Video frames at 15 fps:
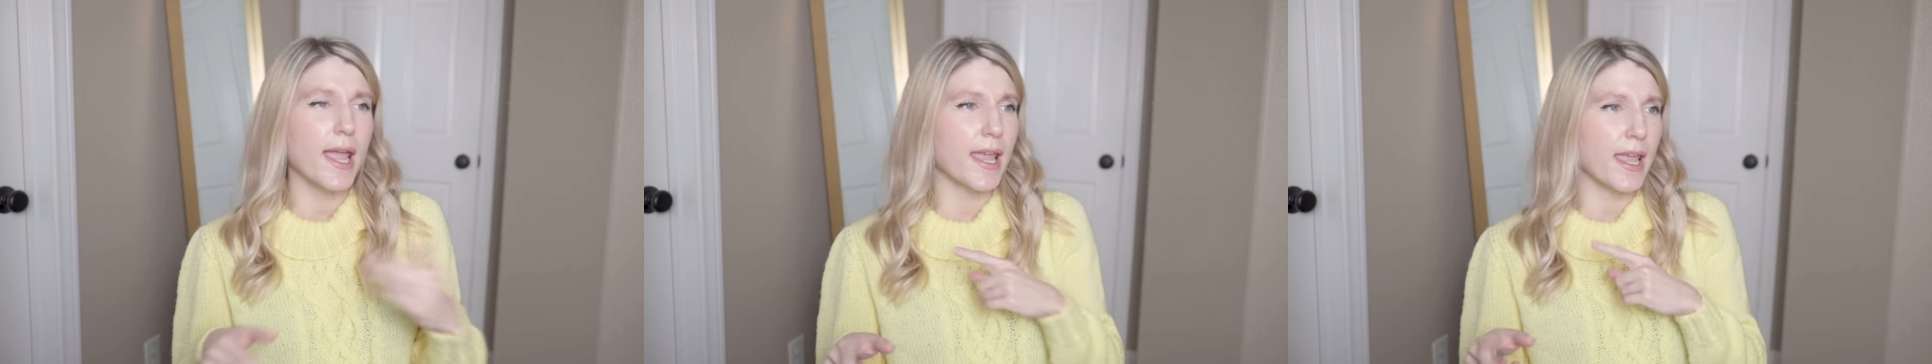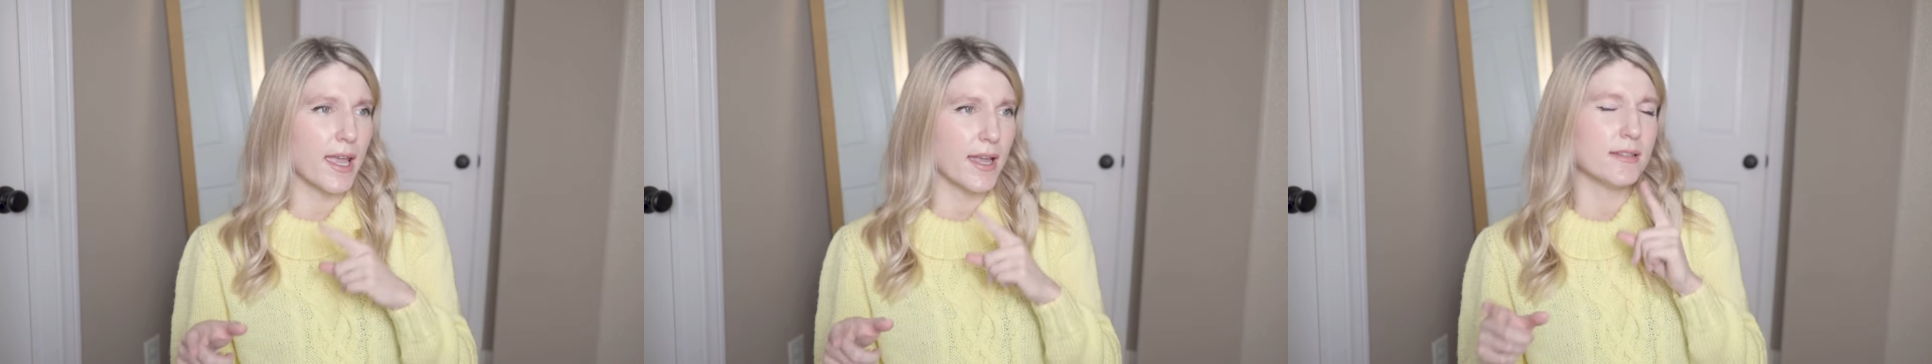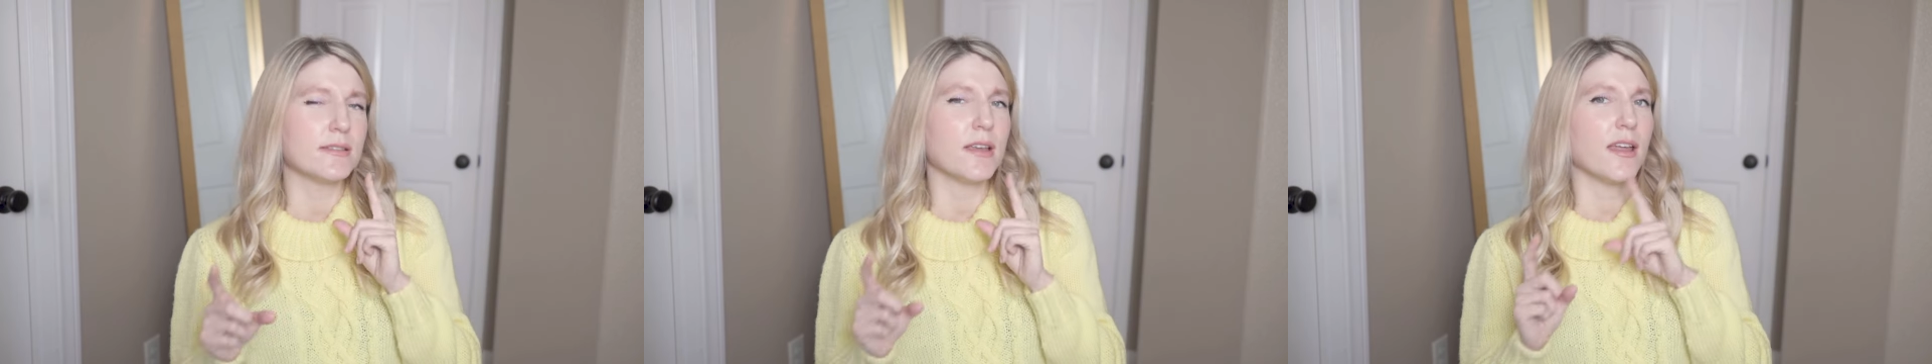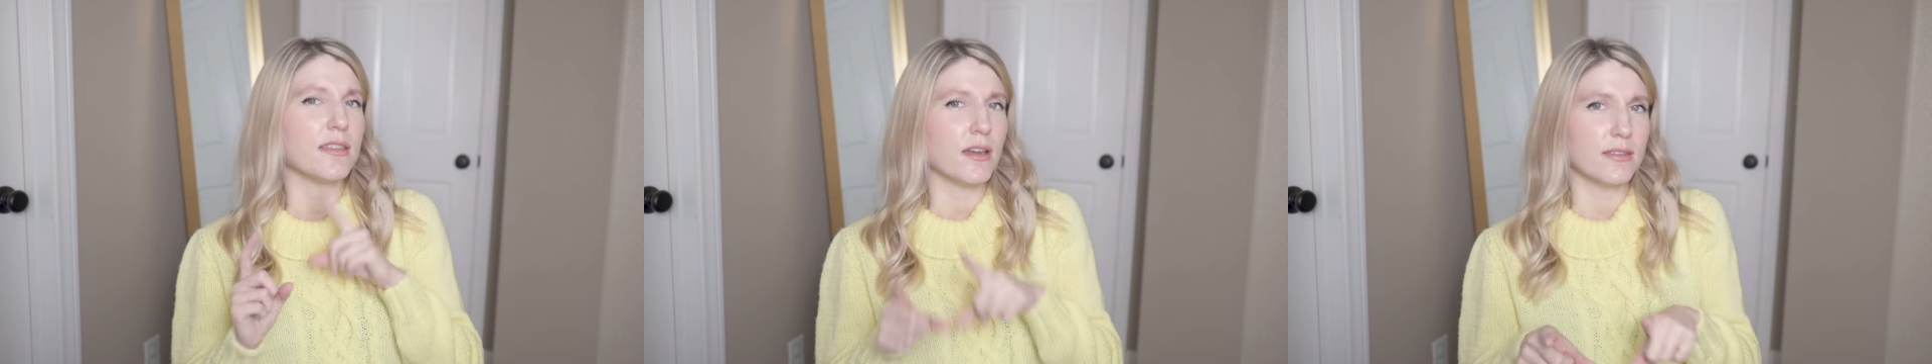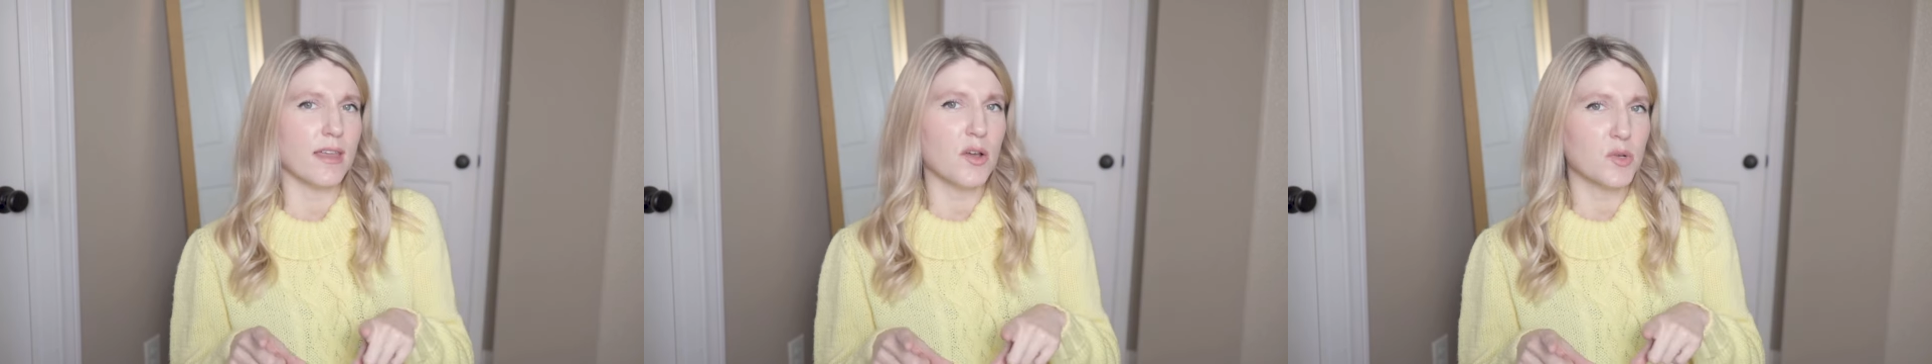and I
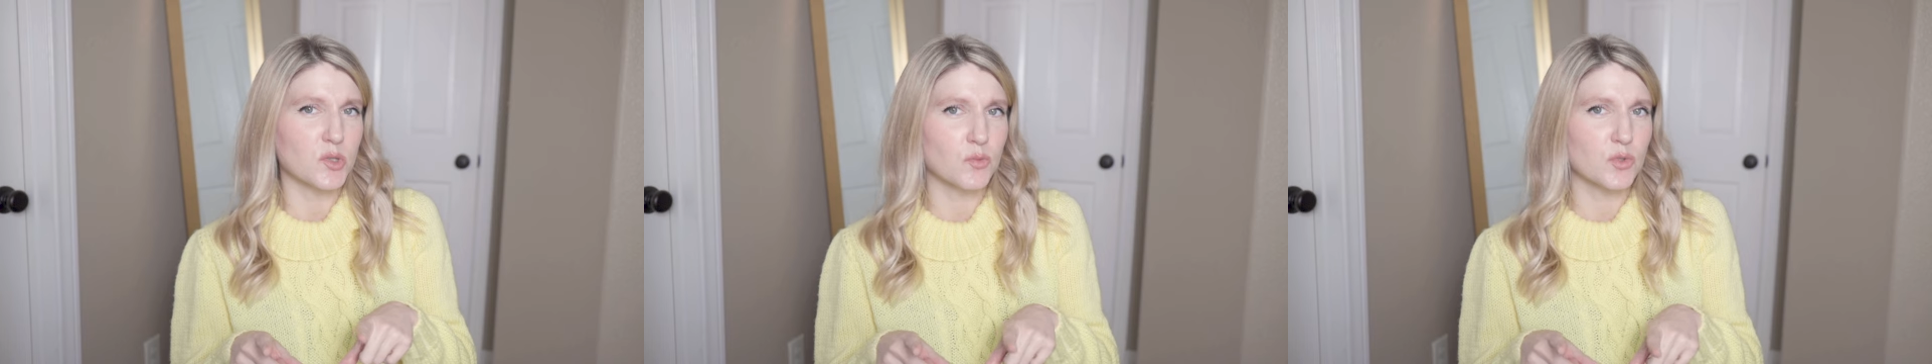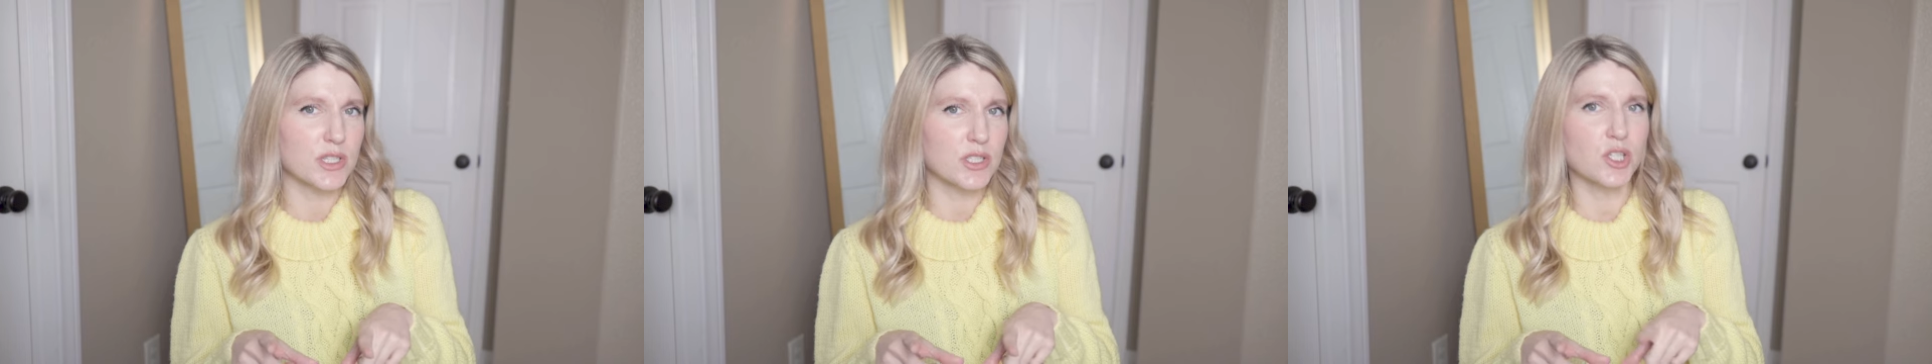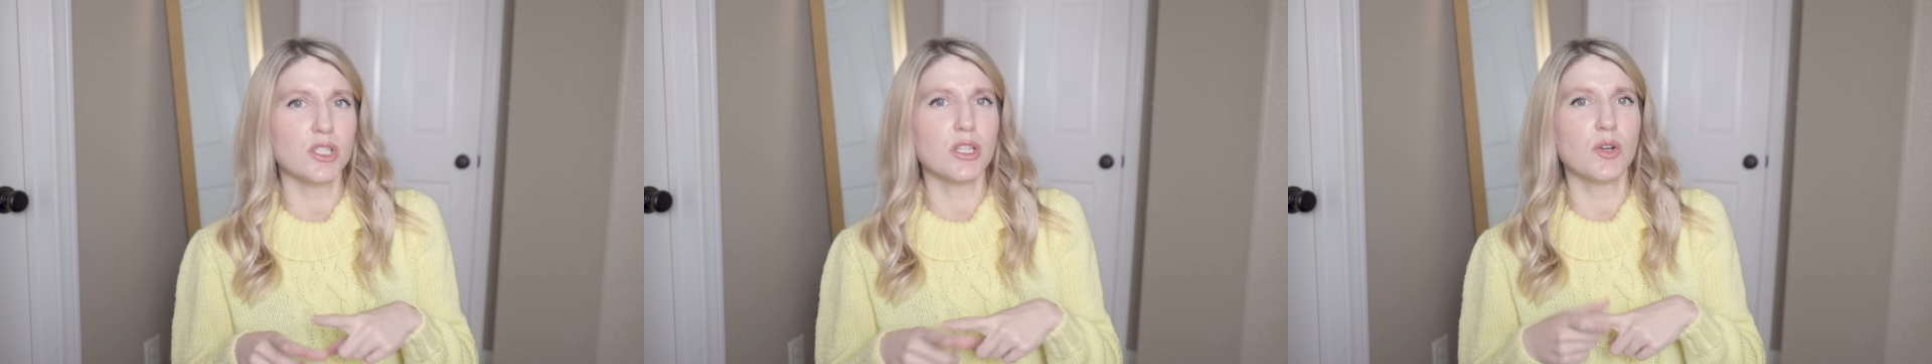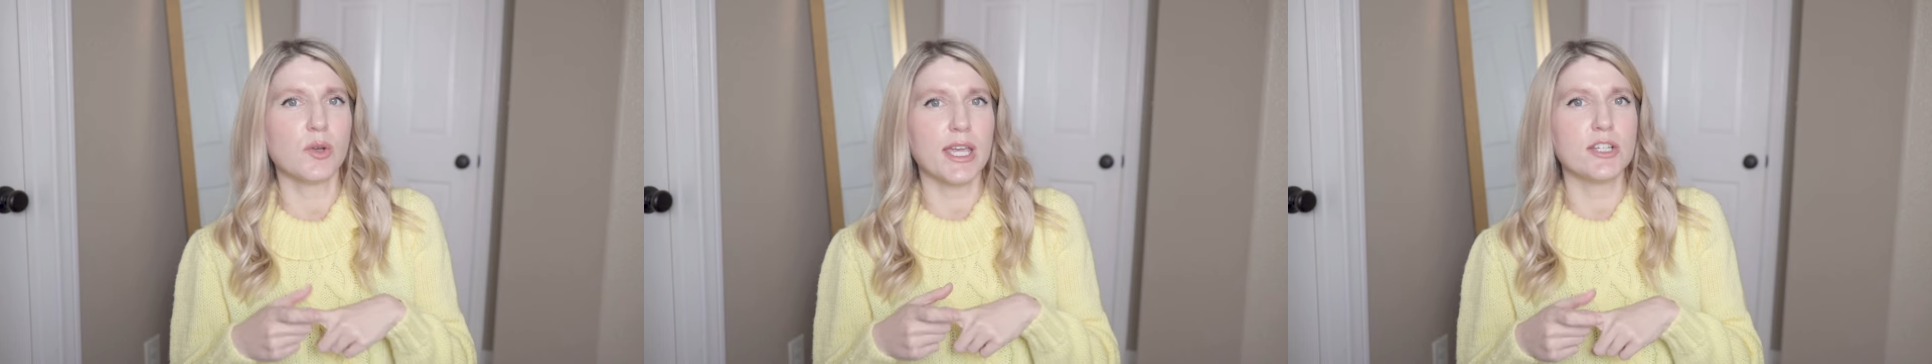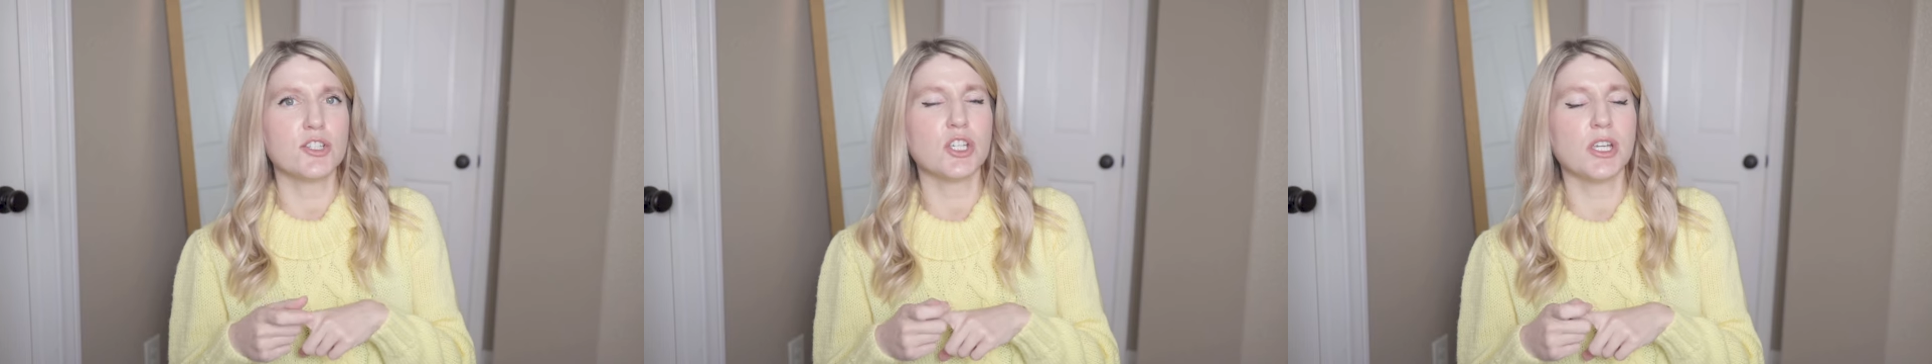thought that one was a good
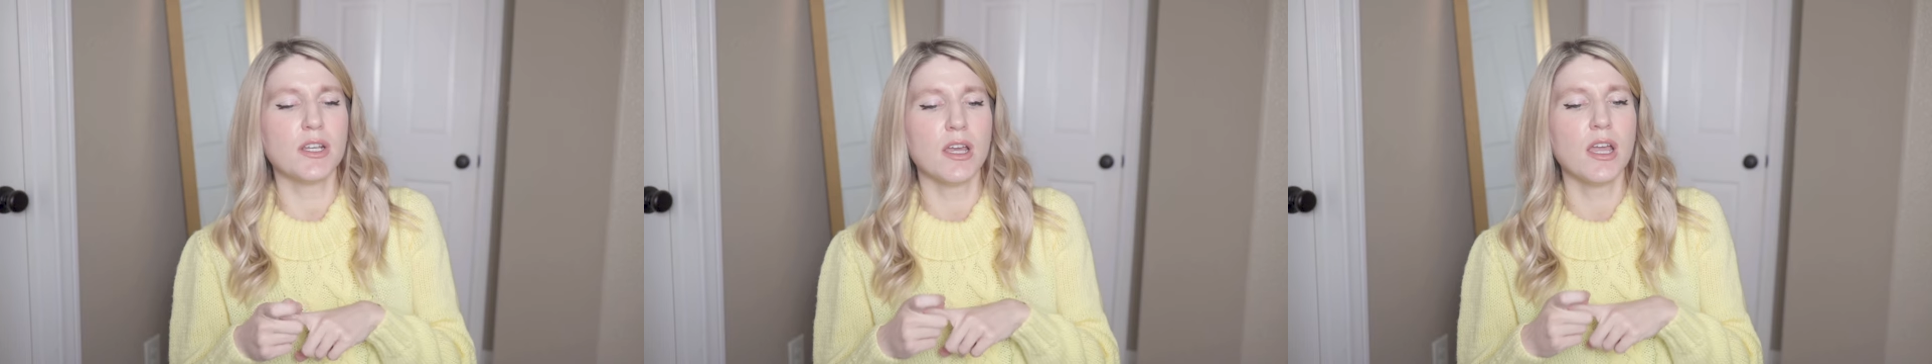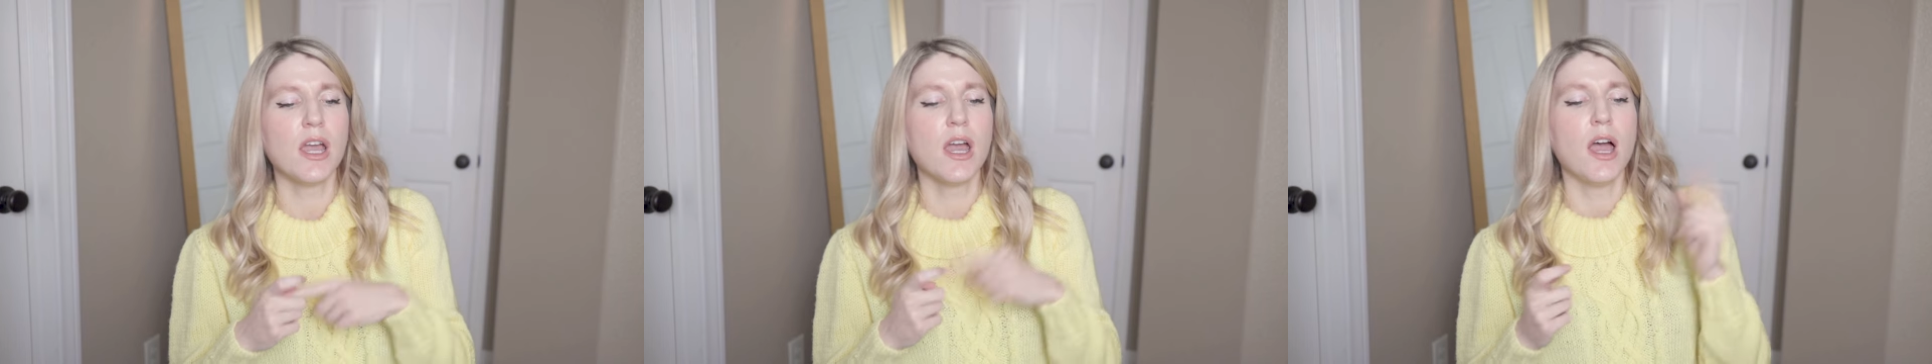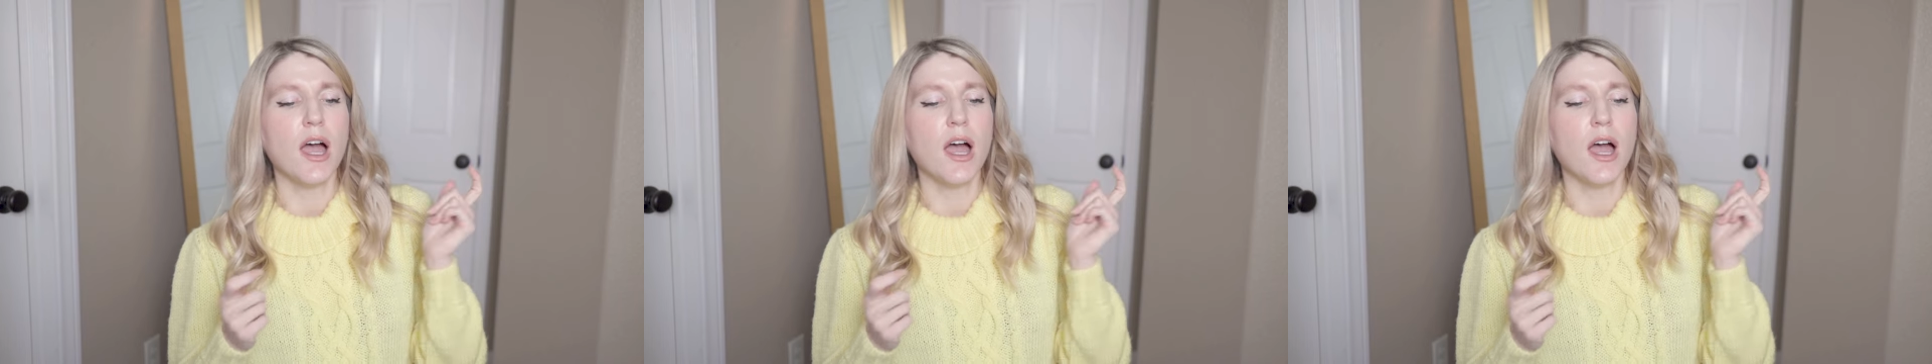location.